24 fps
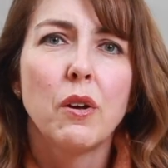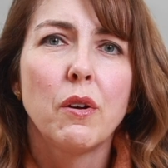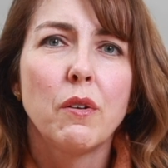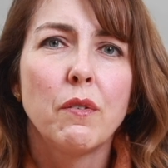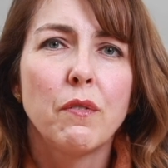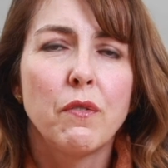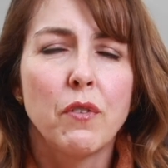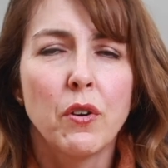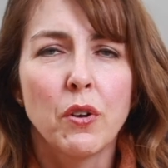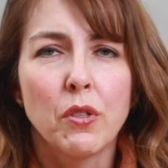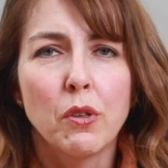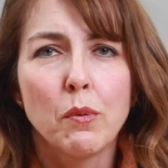
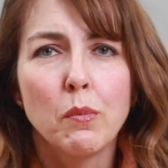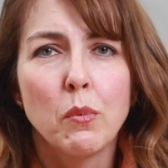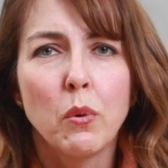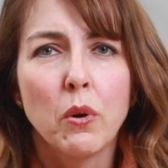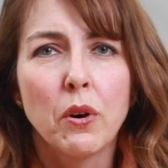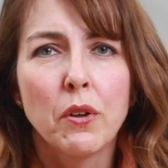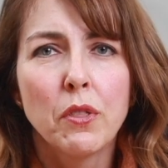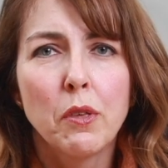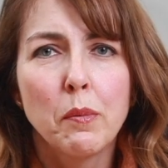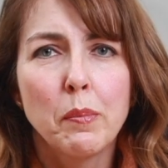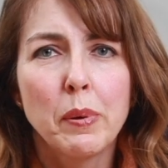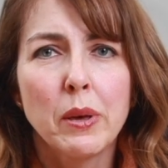
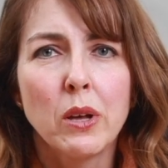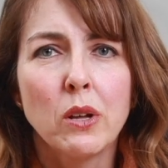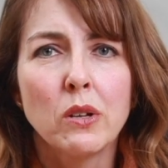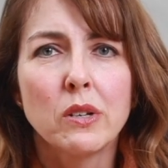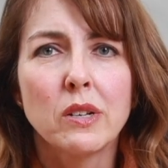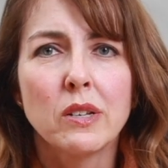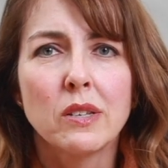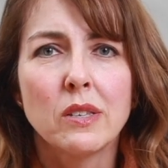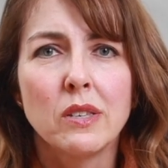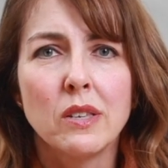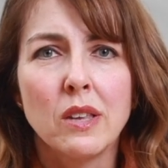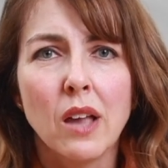Furthermore, the pill
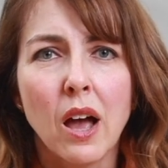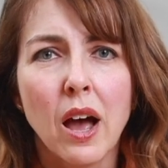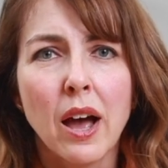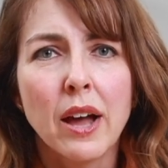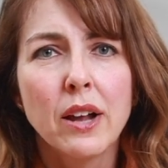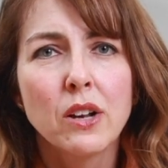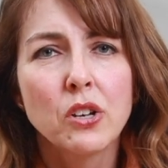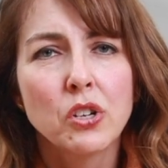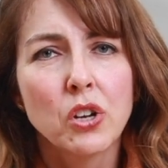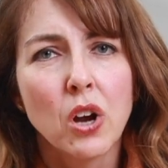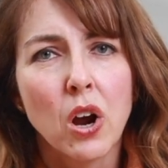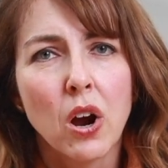does
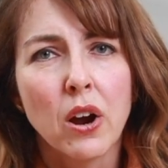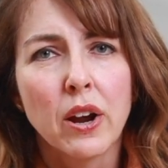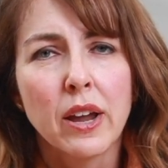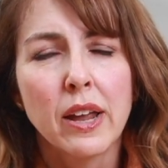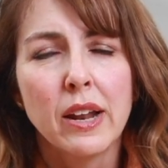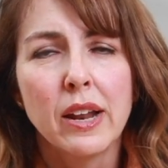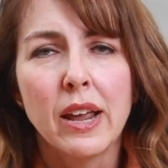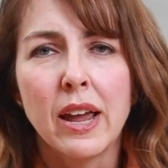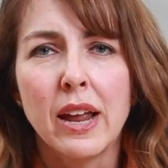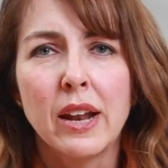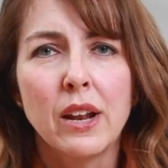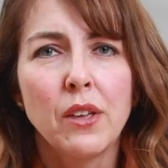not
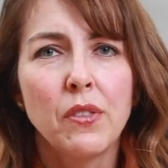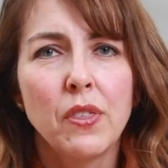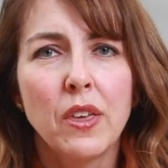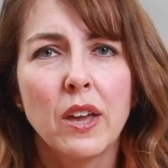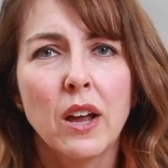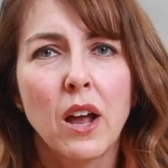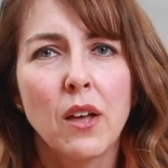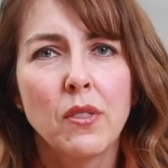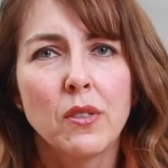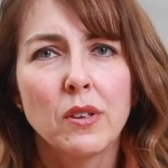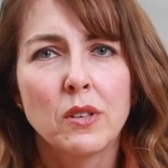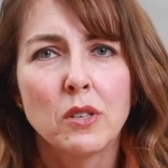target
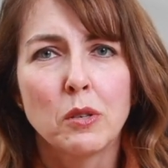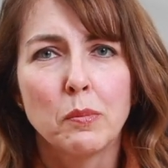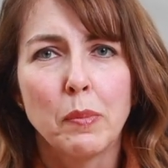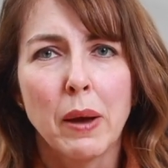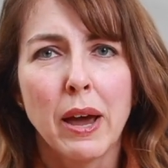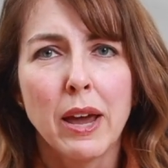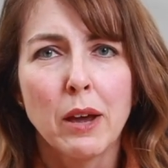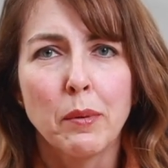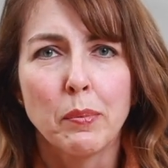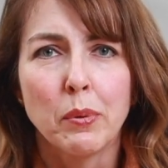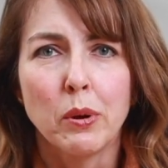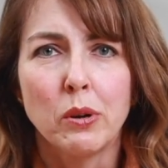anything on the
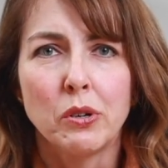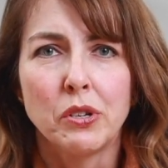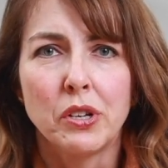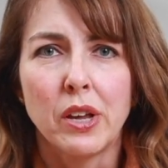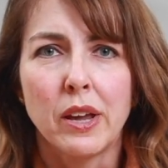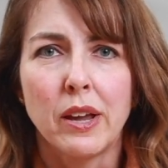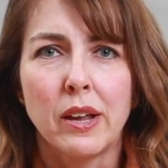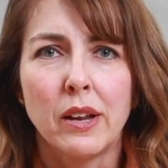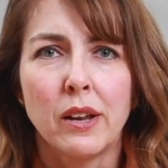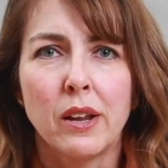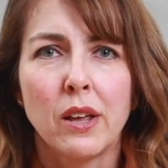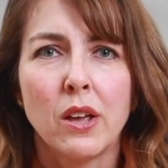spike
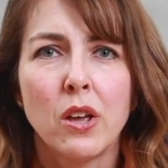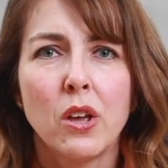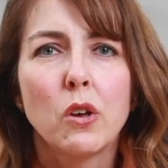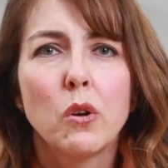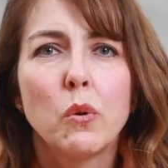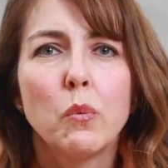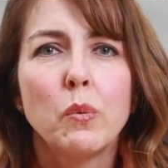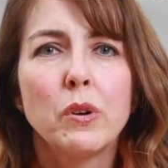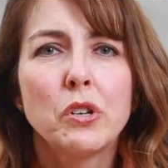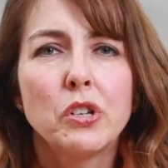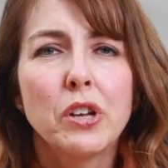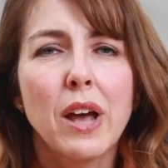protein,
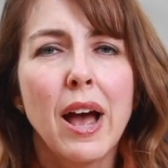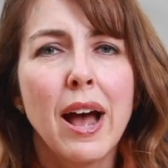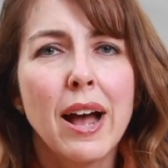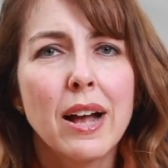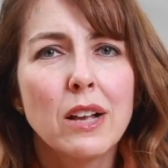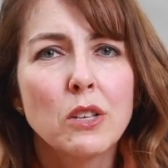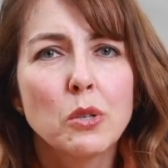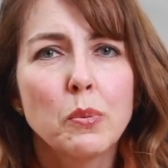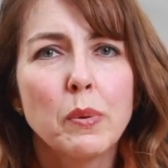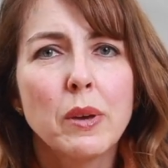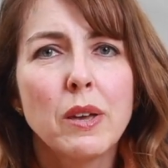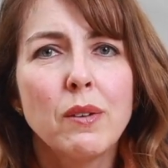which,
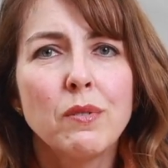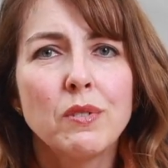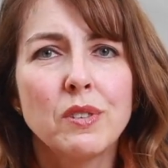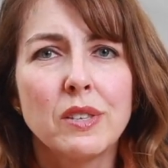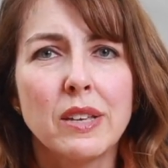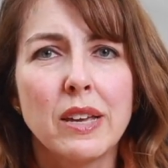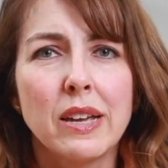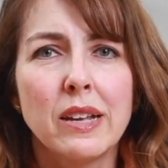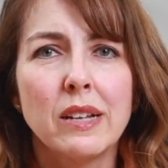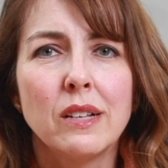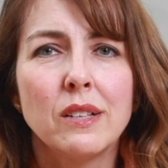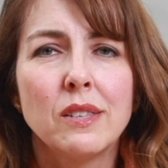as we have
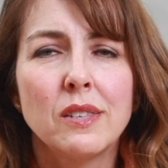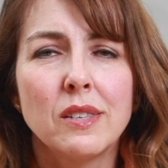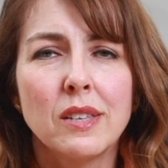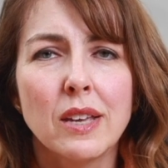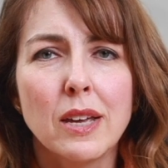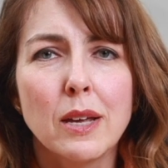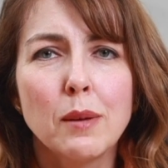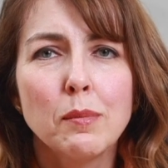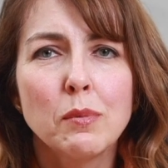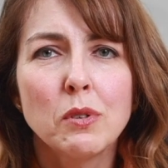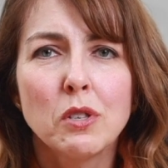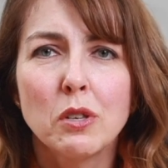seen,
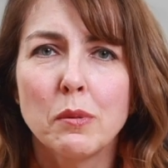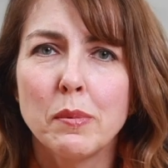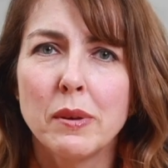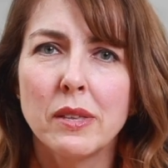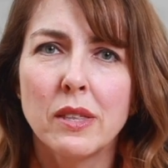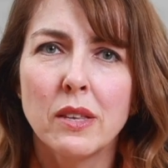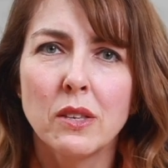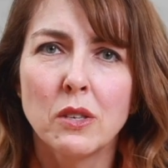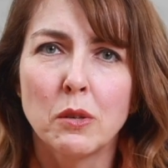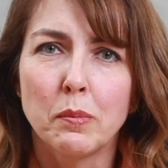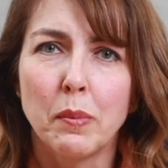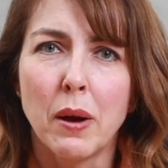seems to be
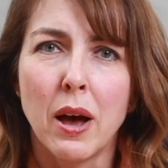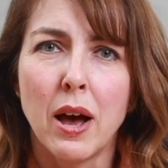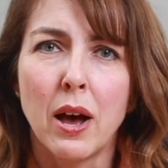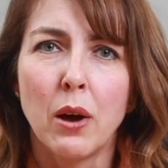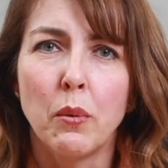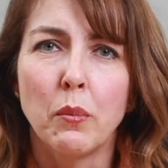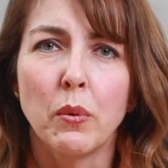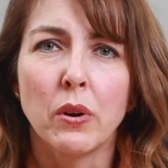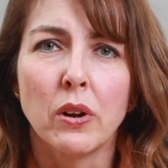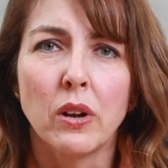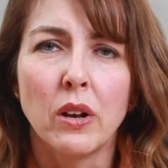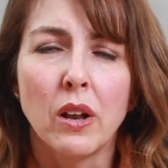the spot
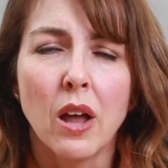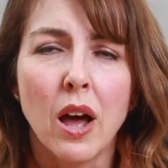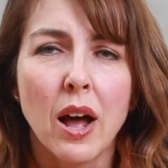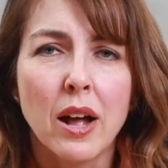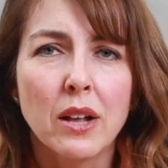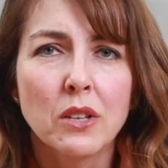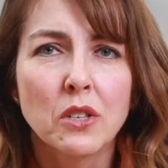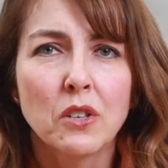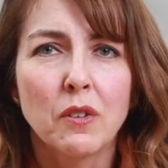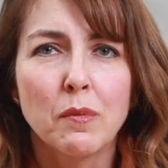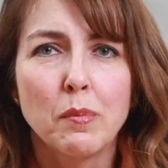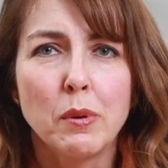where
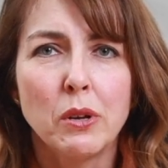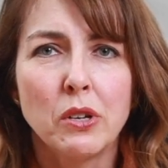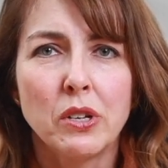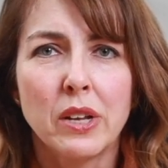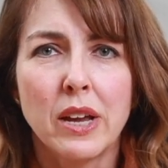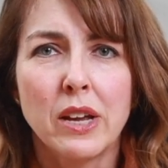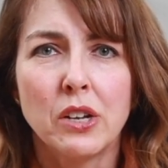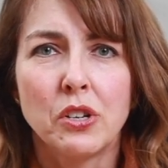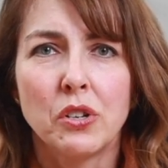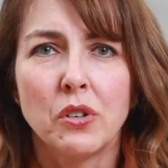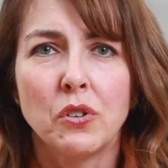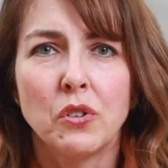lots of
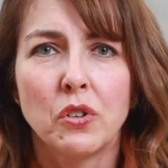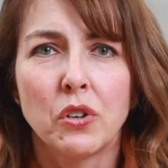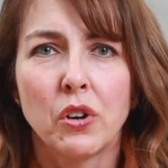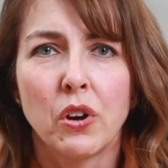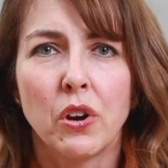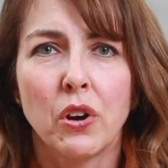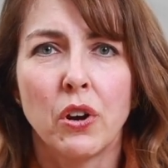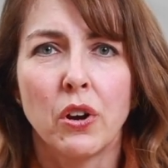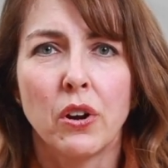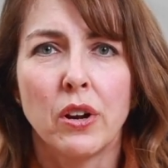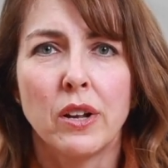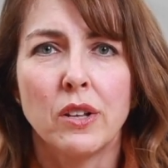mutations
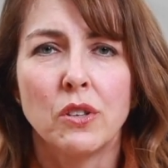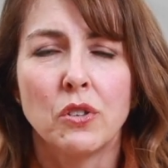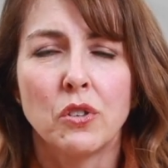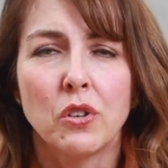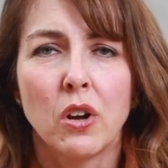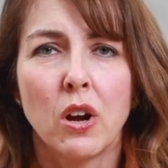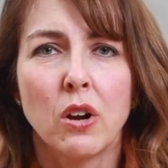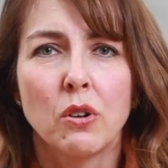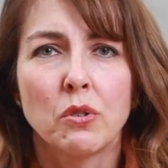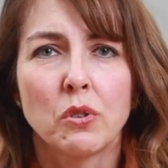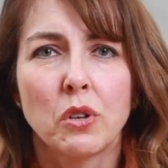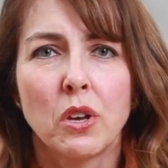occur in
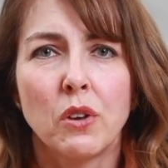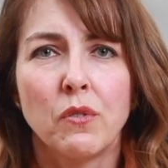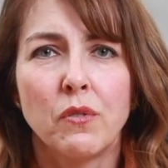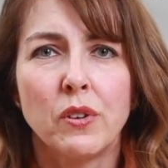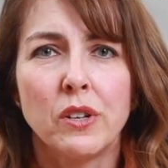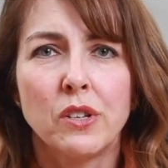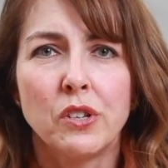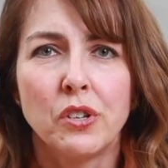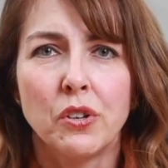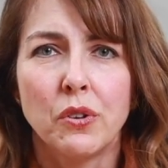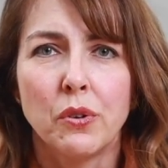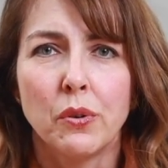
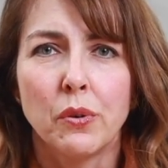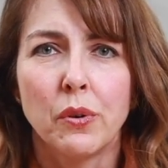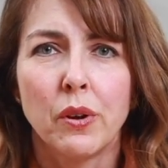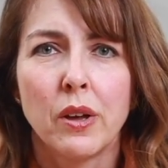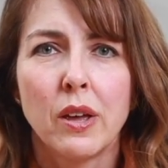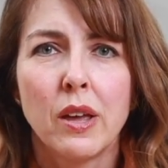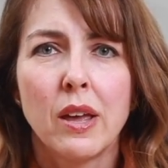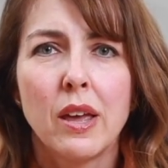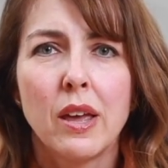SARS-CoV-2